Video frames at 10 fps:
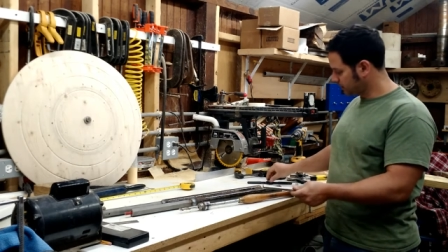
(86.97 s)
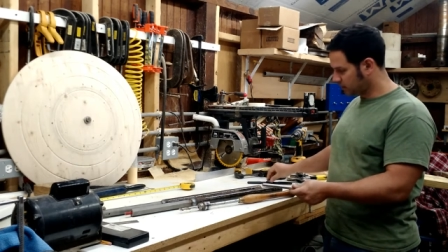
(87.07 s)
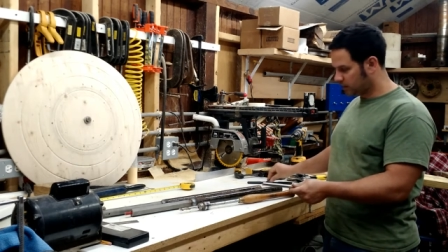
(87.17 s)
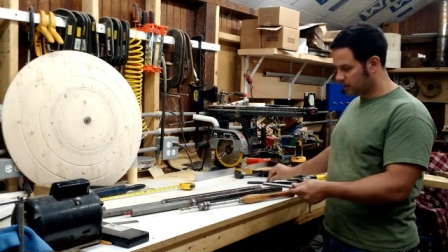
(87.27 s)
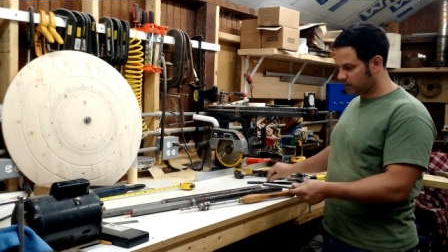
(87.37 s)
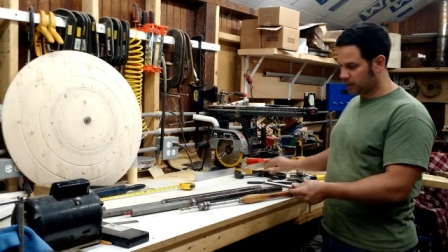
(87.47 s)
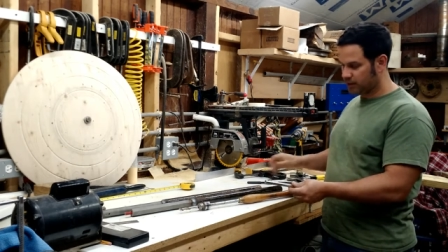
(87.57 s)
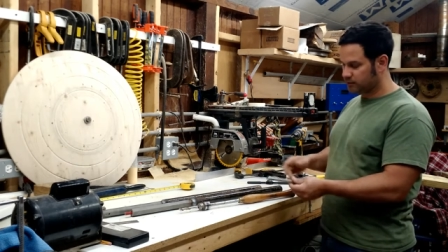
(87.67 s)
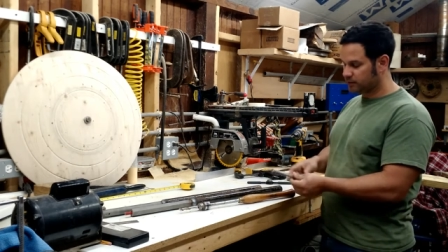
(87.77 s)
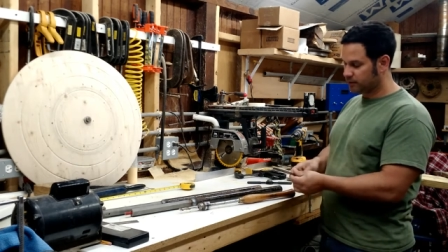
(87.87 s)

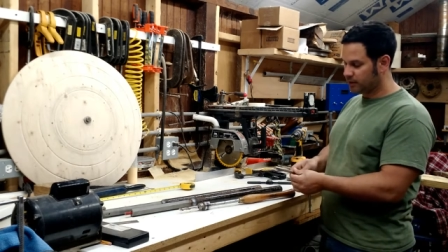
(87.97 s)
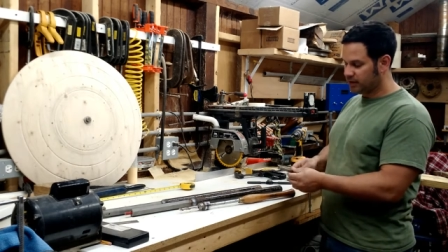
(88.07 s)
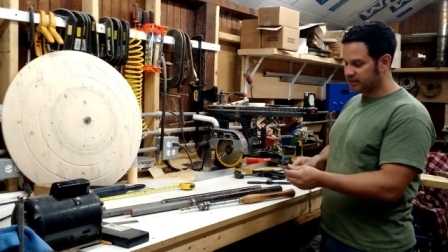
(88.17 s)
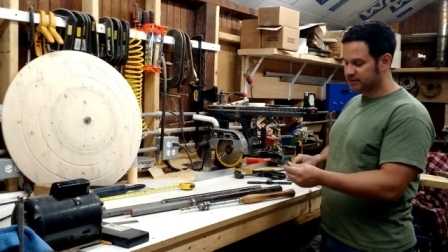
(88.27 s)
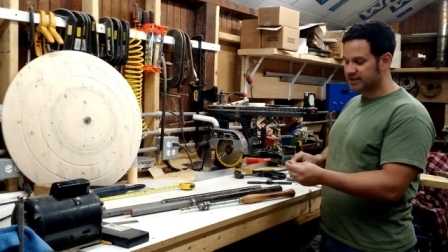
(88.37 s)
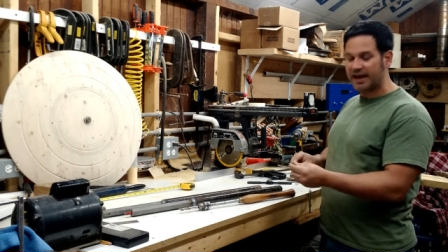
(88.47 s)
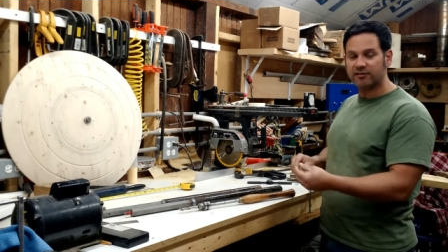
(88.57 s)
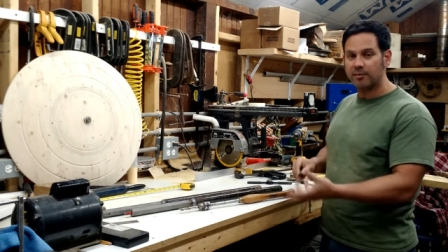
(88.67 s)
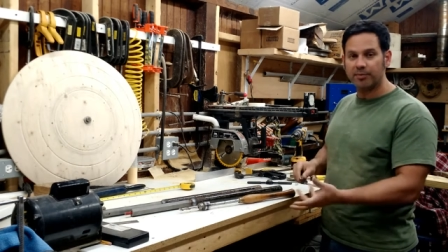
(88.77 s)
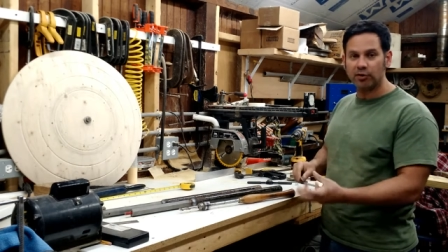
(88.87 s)
And doesn't have
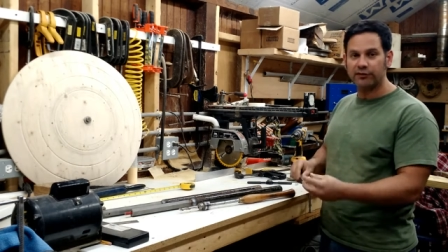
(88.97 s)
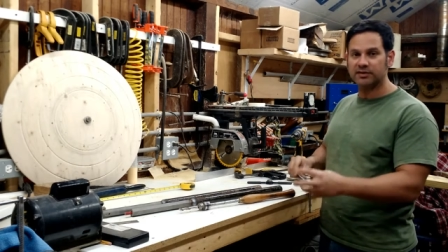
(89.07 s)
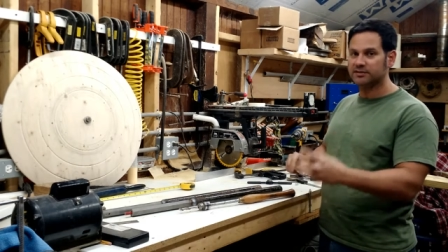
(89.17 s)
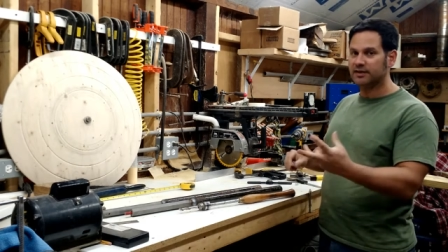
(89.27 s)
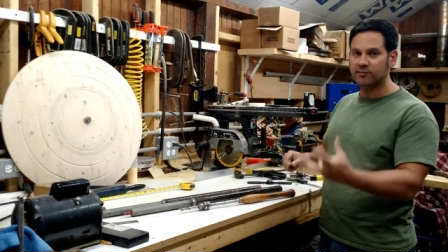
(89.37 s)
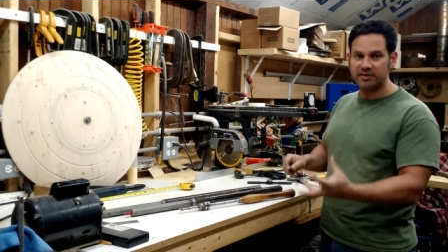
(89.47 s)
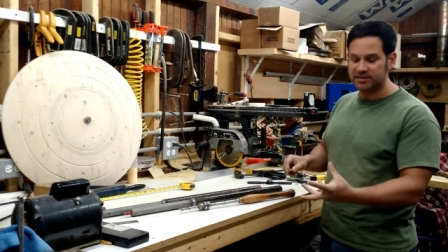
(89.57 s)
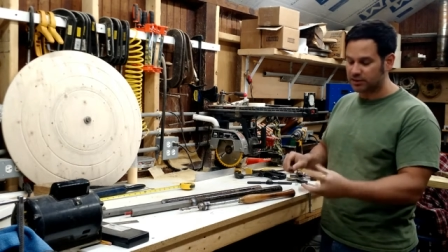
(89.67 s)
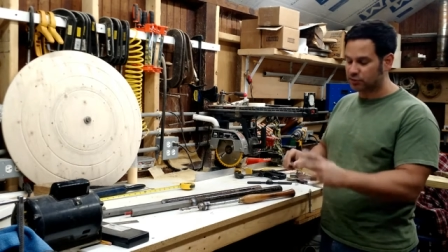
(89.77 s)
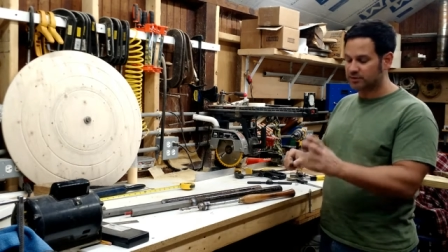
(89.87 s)
to be perfect, doesn't have to be
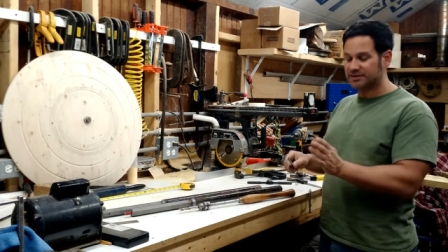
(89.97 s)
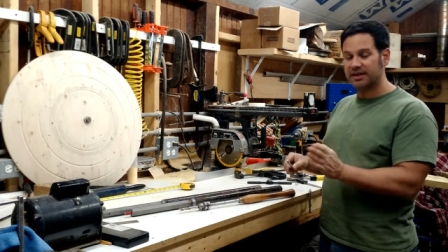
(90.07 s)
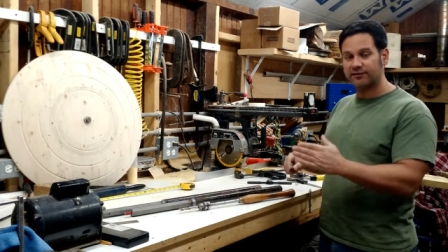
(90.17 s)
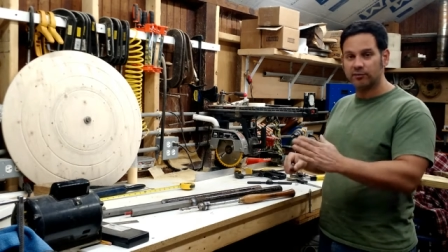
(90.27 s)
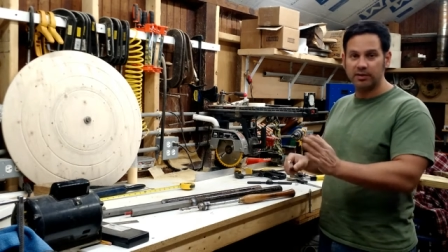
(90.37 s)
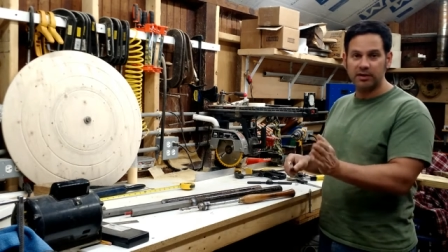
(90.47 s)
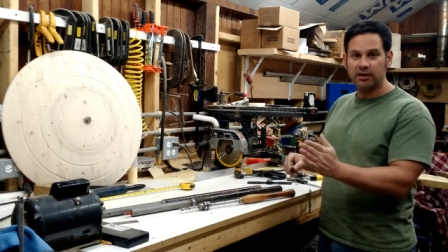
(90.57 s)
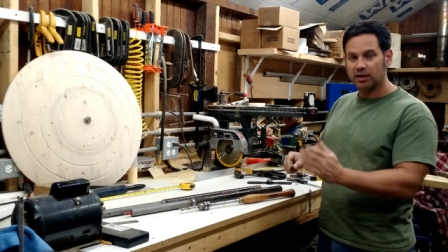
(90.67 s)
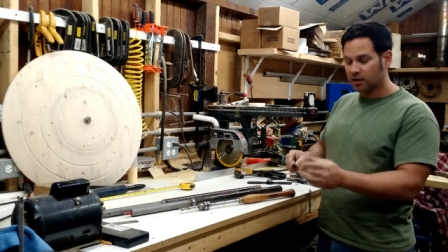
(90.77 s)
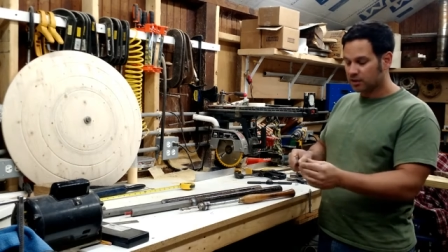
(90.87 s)
centered, doesn't have to be
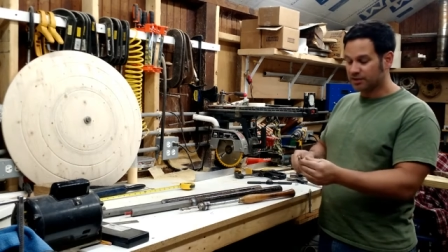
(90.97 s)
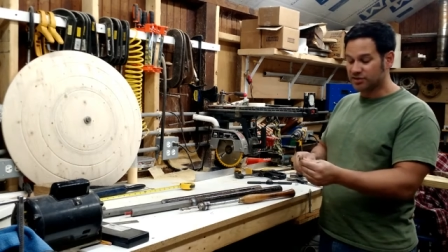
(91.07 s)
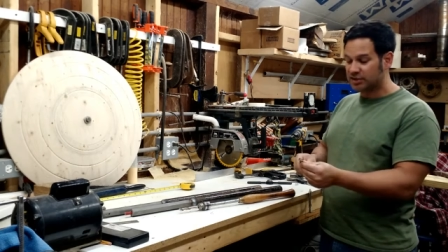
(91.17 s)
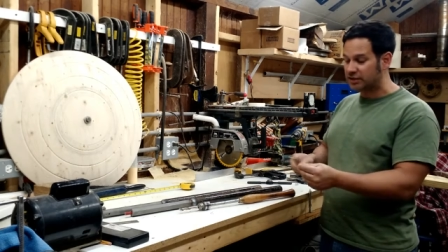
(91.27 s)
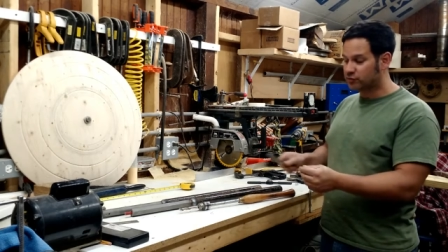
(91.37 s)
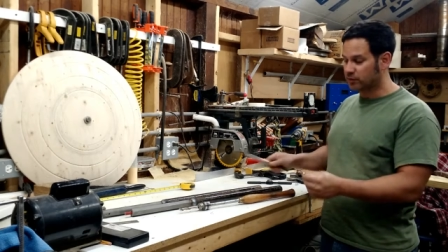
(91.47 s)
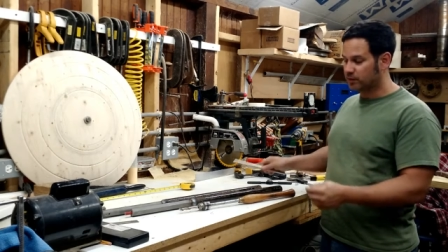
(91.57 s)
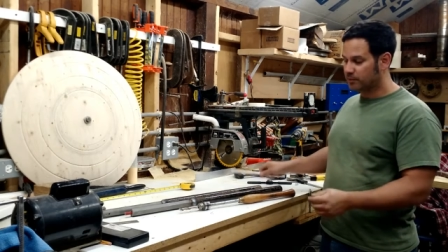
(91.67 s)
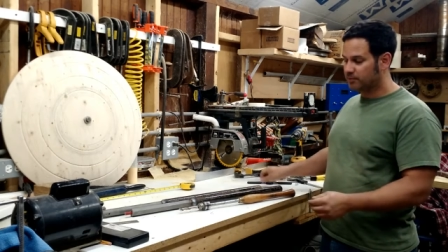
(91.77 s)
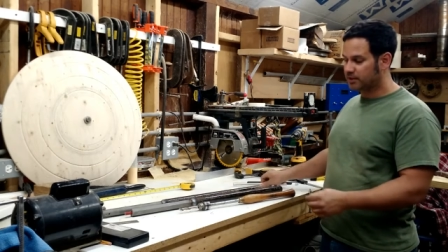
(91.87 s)
concentric,
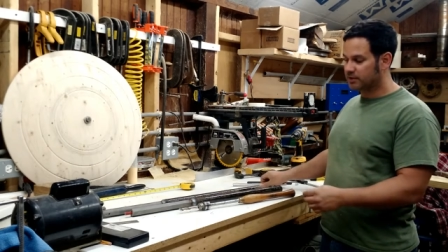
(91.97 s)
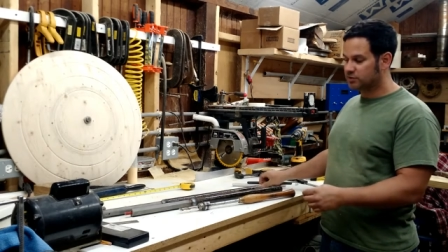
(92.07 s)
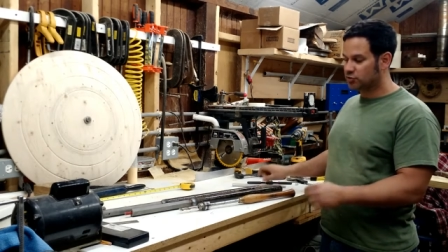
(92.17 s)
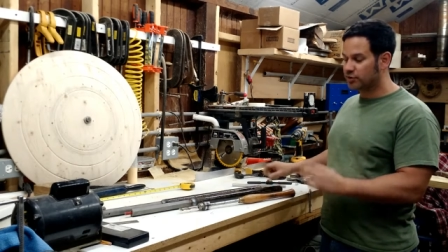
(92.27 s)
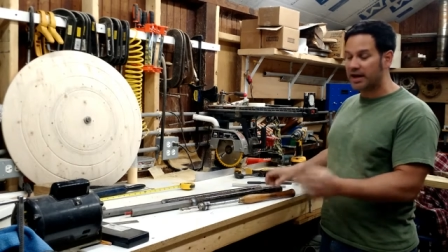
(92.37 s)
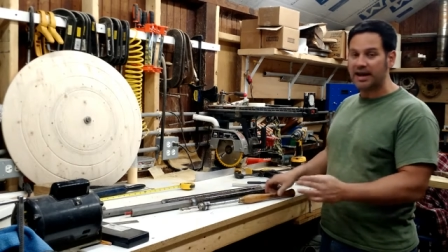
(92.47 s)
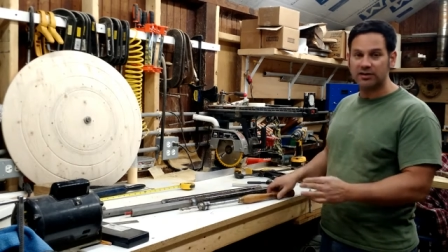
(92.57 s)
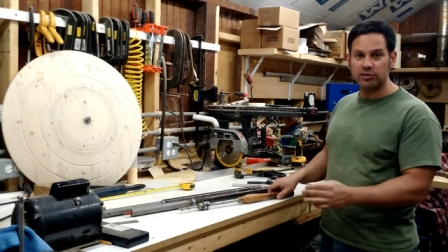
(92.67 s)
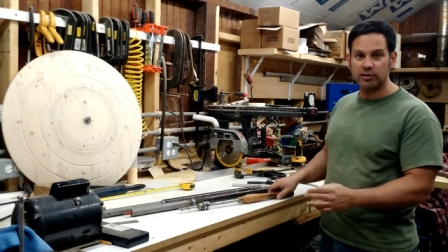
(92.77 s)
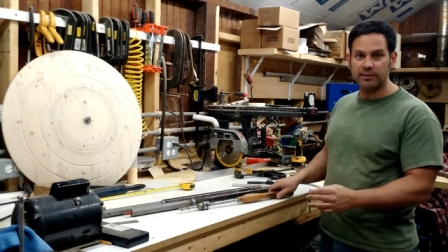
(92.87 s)
because you're not
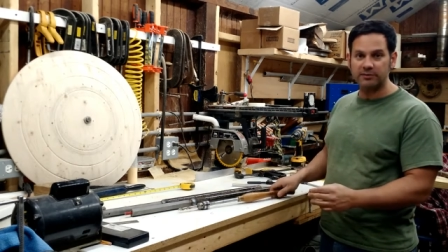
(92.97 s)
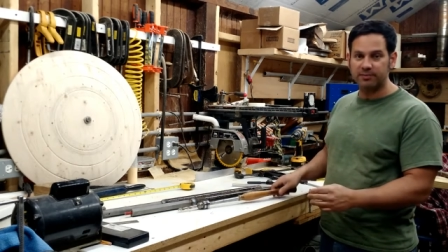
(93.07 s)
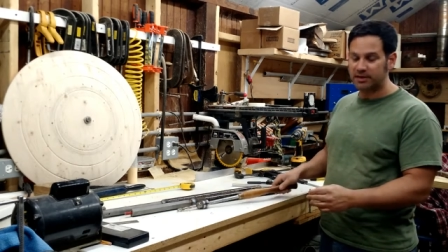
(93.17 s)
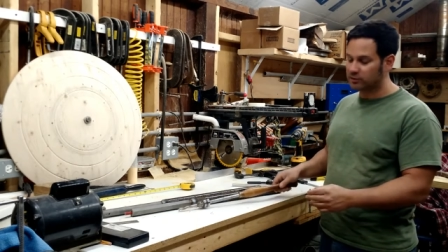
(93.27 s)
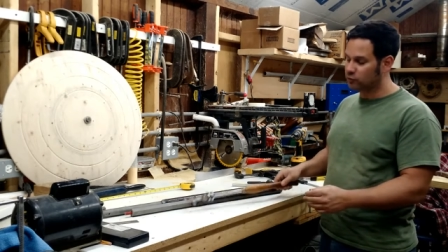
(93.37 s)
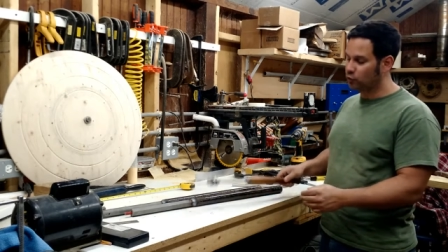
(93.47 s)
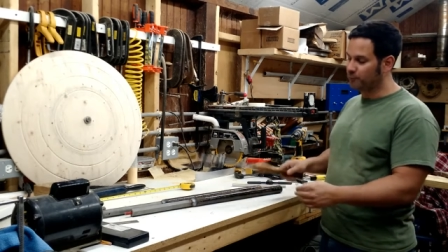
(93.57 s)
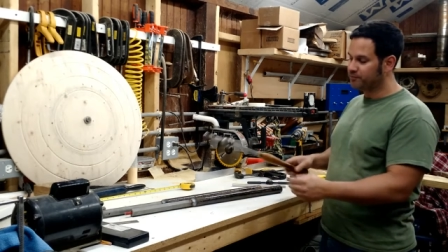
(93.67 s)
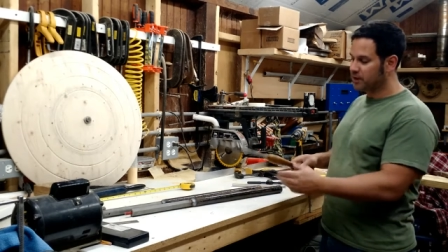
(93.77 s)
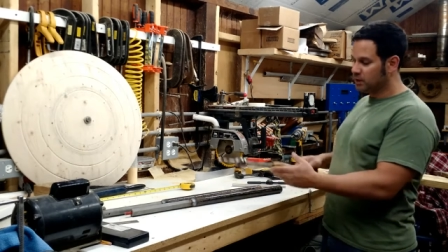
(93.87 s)
actually going to be spinning the
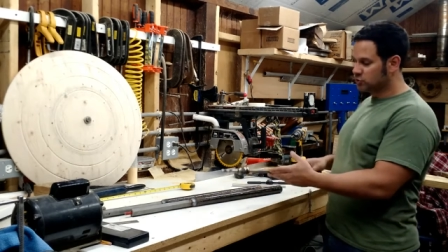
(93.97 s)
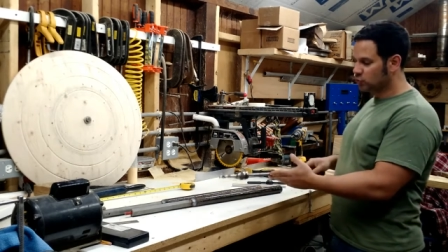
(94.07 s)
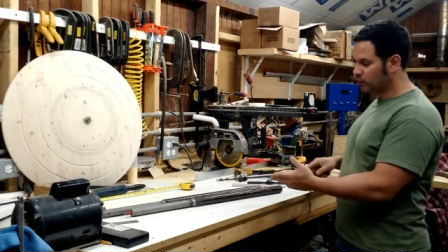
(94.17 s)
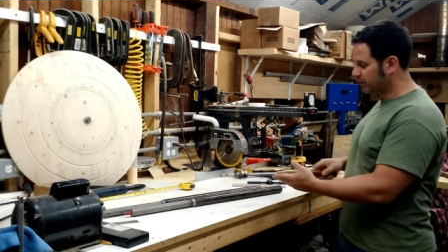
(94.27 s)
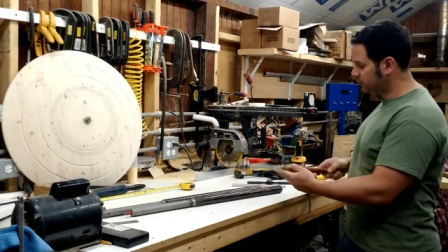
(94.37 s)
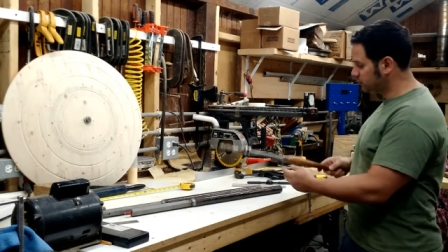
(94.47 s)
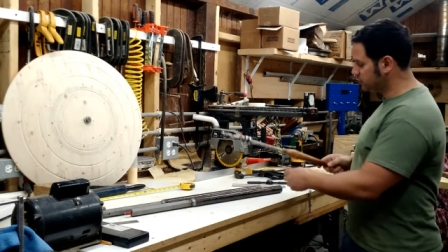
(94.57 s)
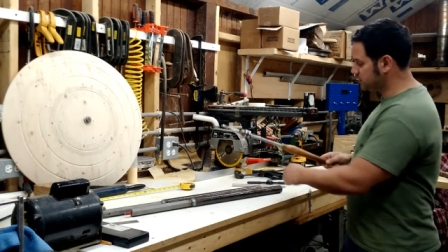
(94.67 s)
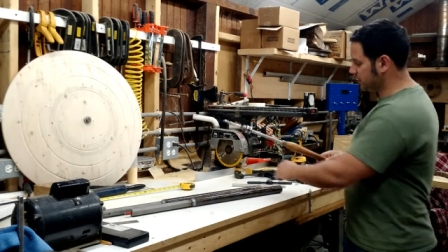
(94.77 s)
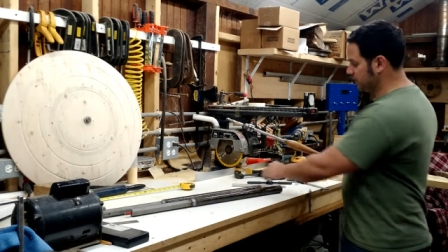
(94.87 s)
tool. So what I do
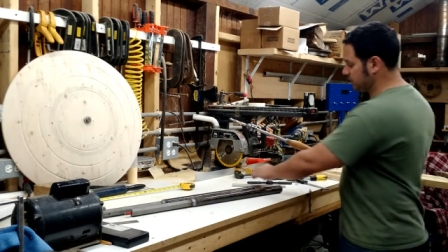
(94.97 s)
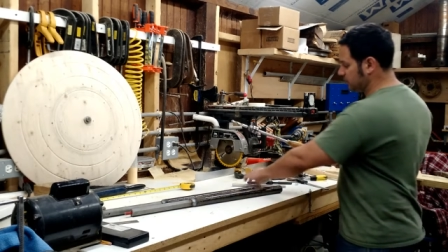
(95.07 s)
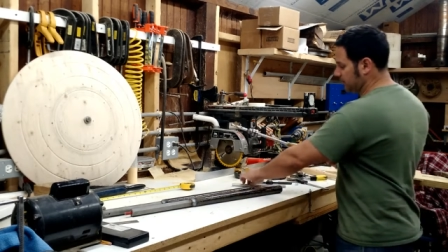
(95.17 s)
is I